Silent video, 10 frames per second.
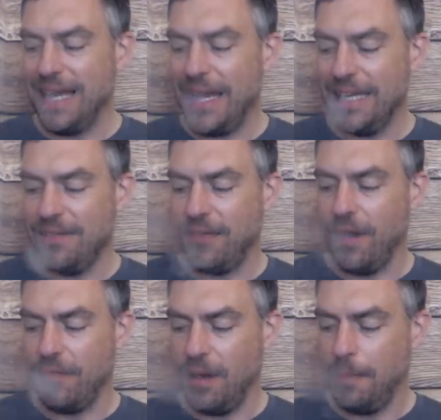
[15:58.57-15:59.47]

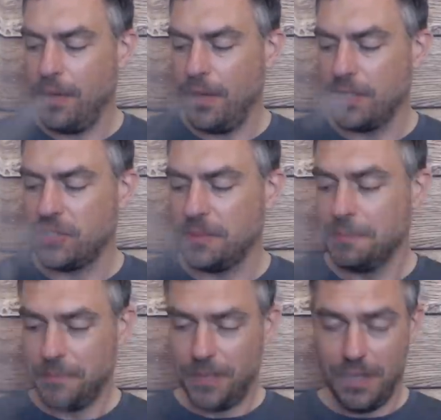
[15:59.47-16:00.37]
85 at a push,
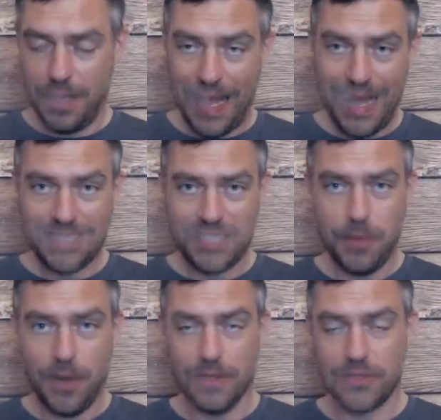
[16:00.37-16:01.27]
but 80
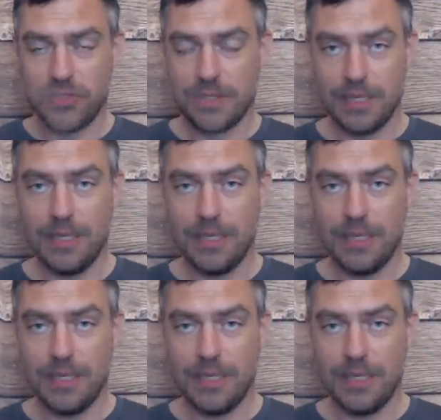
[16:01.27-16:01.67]
watts